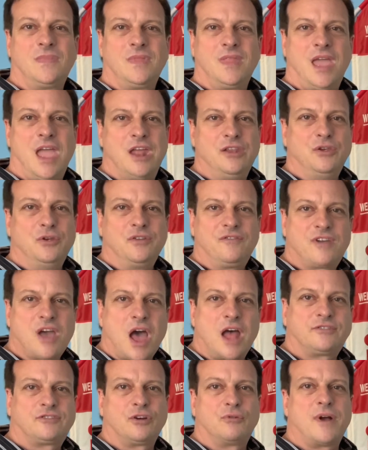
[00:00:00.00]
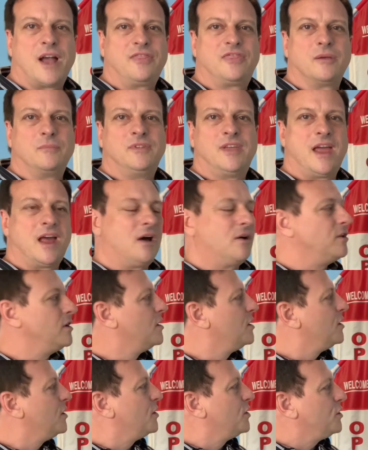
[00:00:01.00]
And you got to write them down.
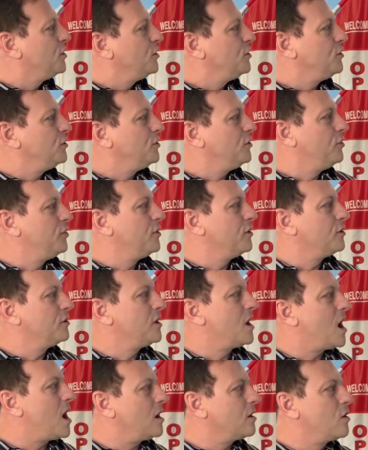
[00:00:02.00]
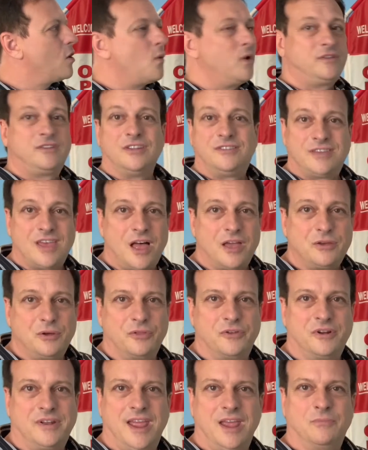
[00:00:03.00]
They're not going to tell you
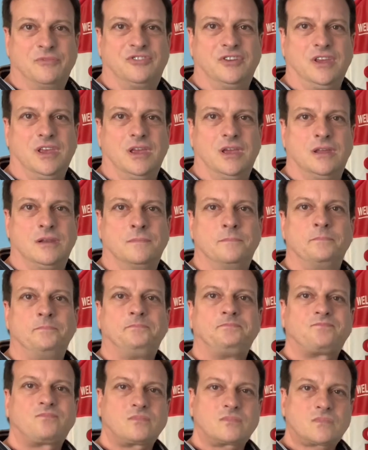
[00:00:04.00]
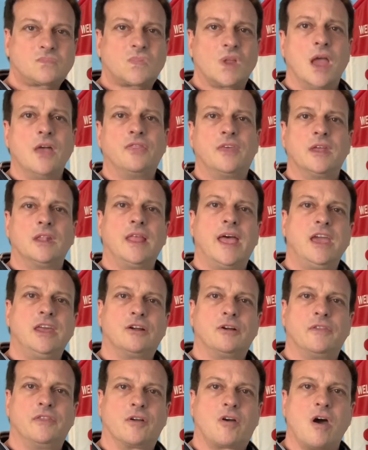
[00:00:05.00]
their names again. And then
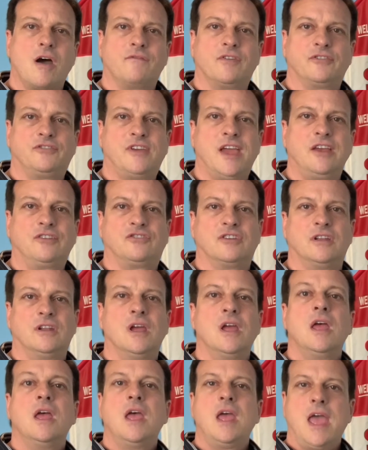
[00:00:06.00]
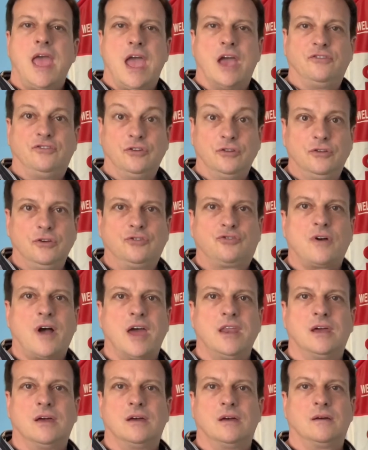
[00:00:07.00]
later in the conversation, as you do try
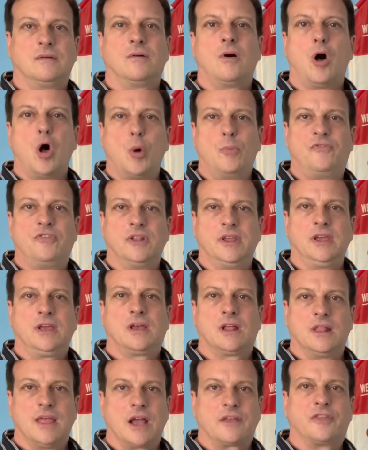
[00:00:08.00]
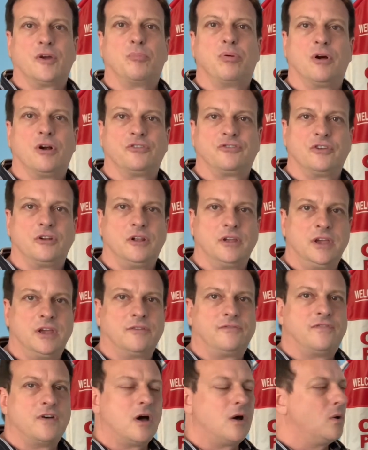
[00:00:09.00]
to hopefully collect their personal
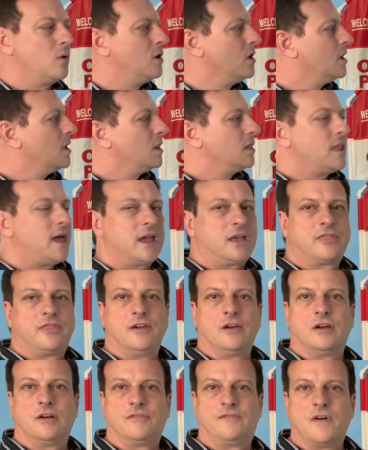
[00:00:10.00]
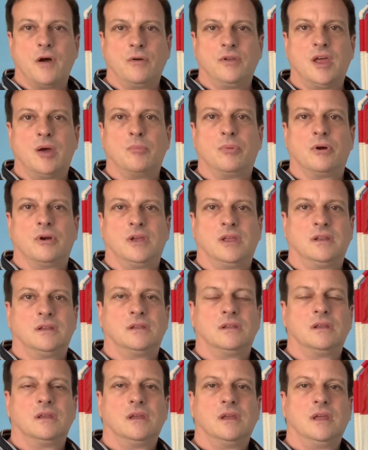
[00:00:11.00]
info, like their phone number and,
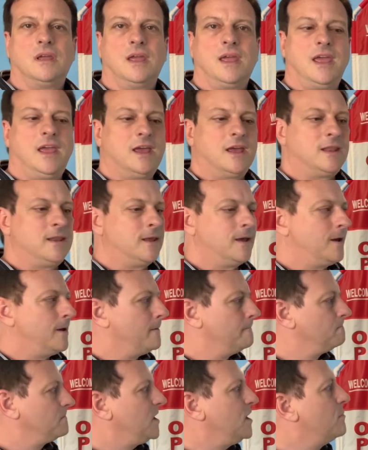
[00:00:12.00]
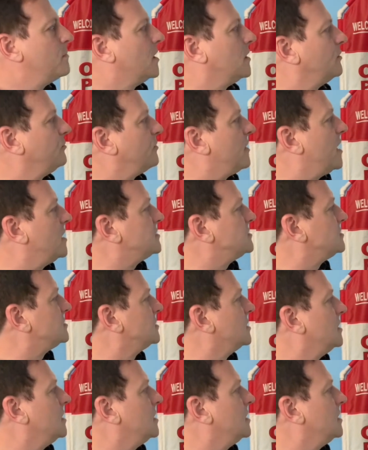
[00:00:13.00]
and um, email address,